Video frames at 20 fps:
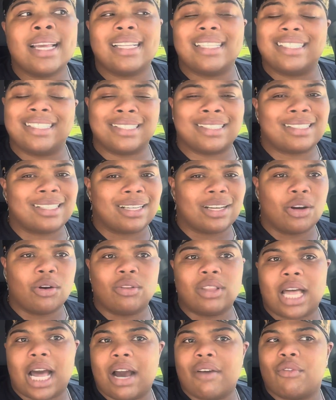just to go
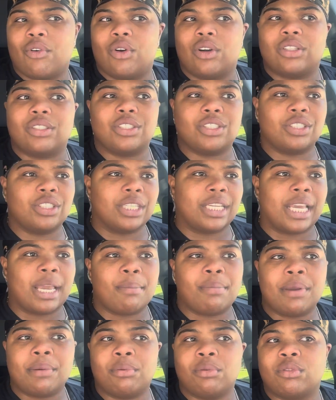live or just to get
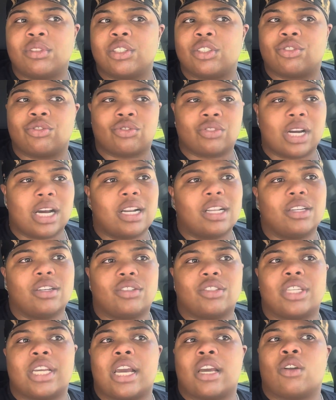people to subscribe to your
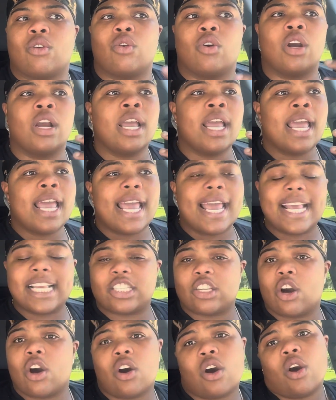channel or it's
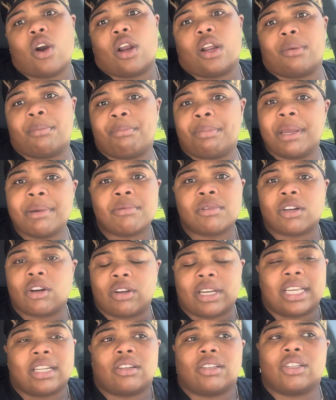hard people gonna
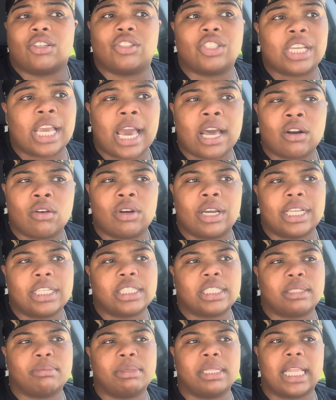get on your channel and
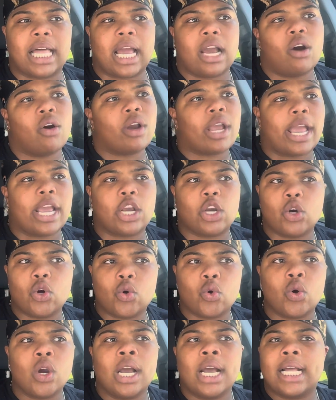just be like okay
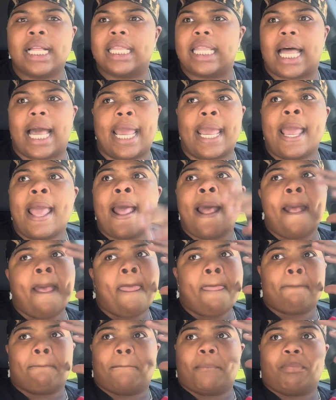cool like
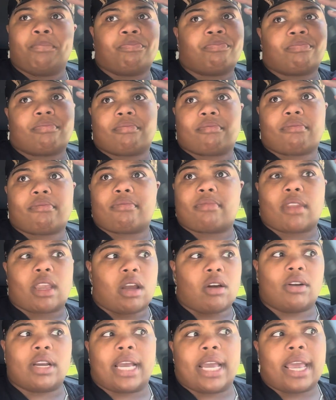
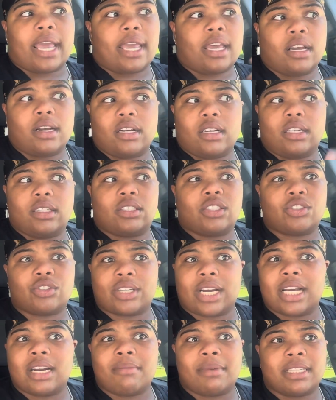okay uh
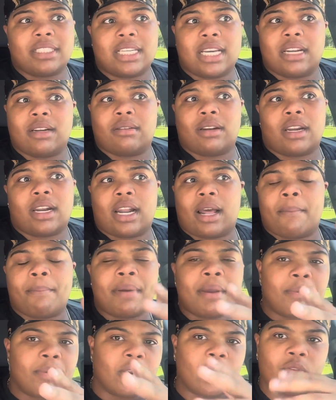subscribe to my channel
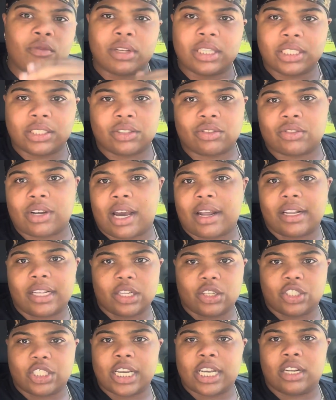people don't really subscribe to
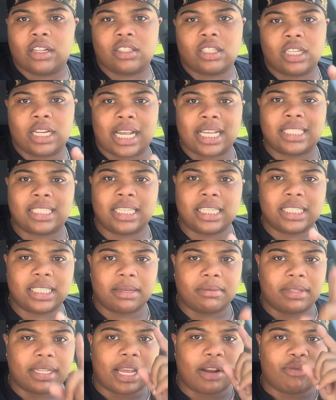your channel till they see
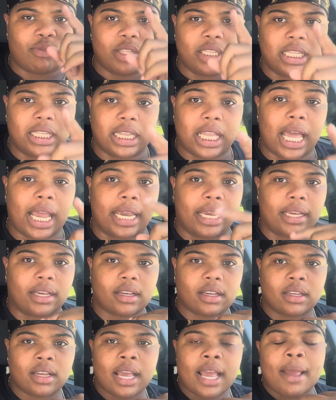something they really
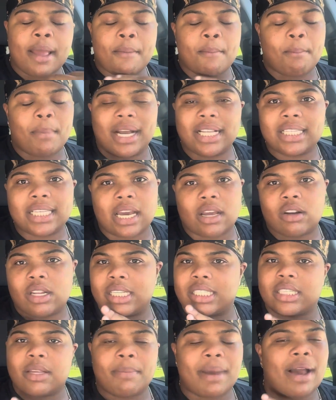like my channel
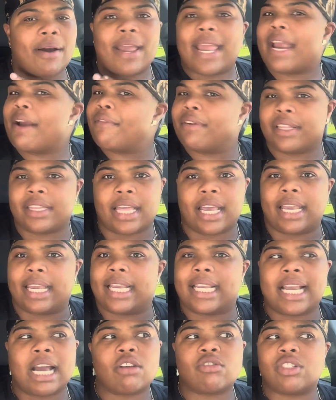is about everything,
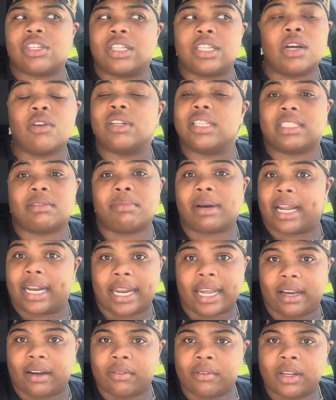and y'all should know this by
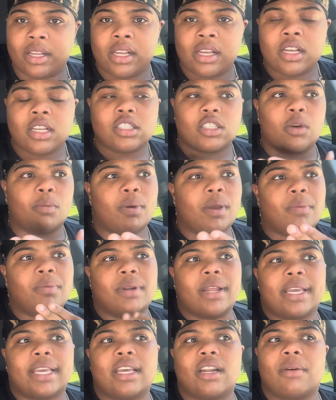now. So people
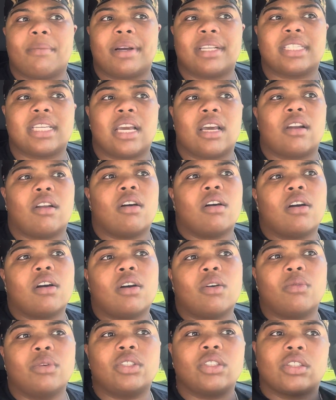that get on my channel,
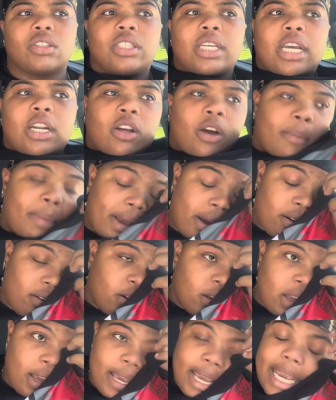oh, what's your channel
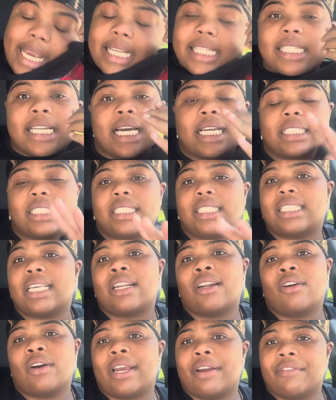about? It's not just set
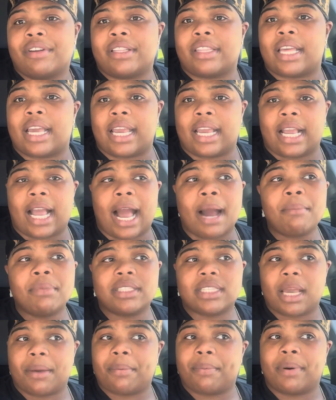on everything. I'm a
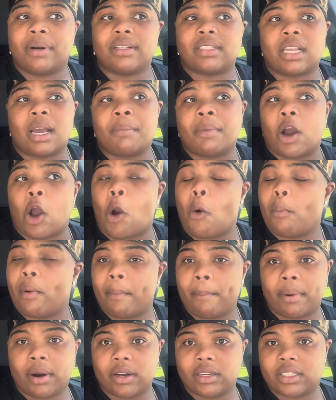type of person, I'm an
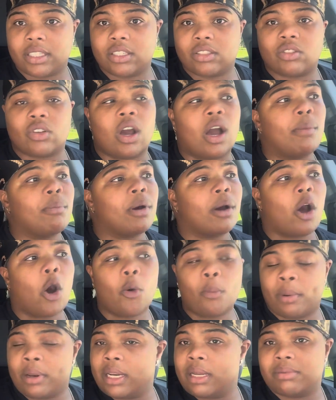open person, so I'm going to
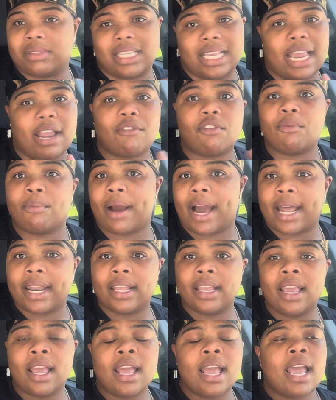open up to
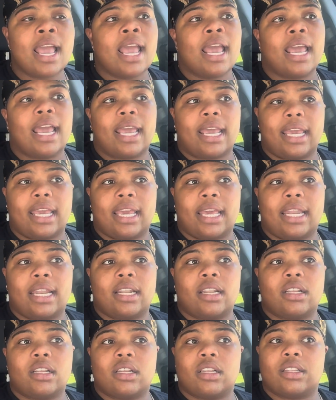everybody,
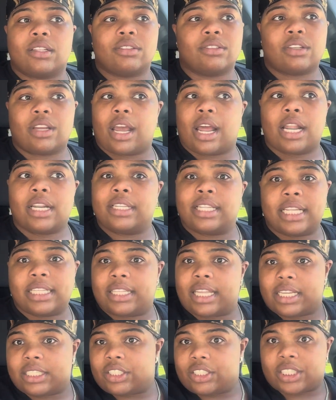and that
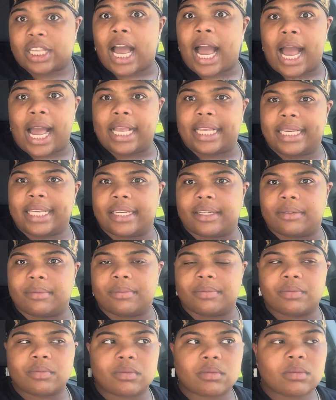that's just how I am.
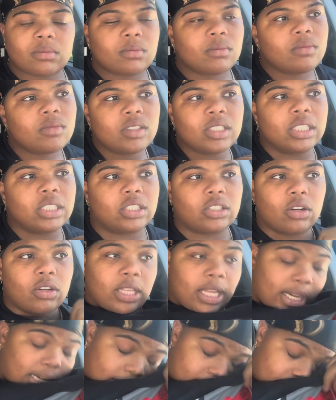So, like I